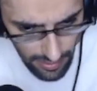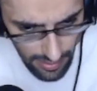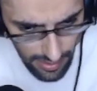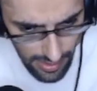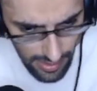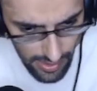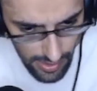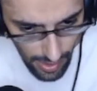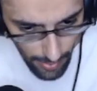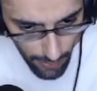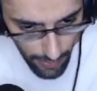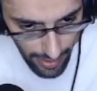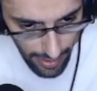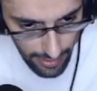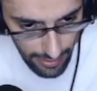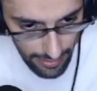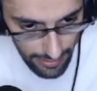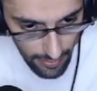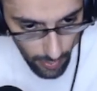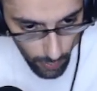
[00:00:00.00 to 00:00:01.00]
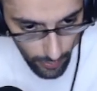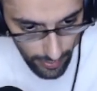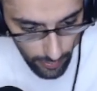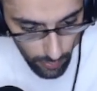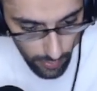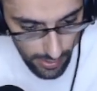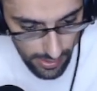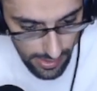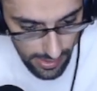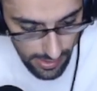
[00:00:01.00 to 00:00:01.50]
So apparently the win
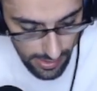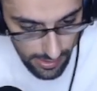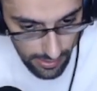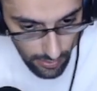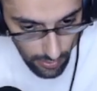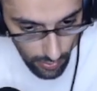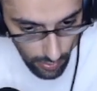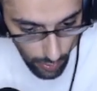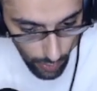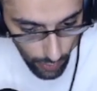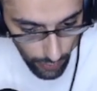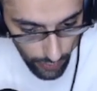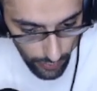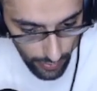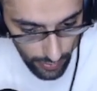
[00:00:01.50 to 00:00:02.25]
was on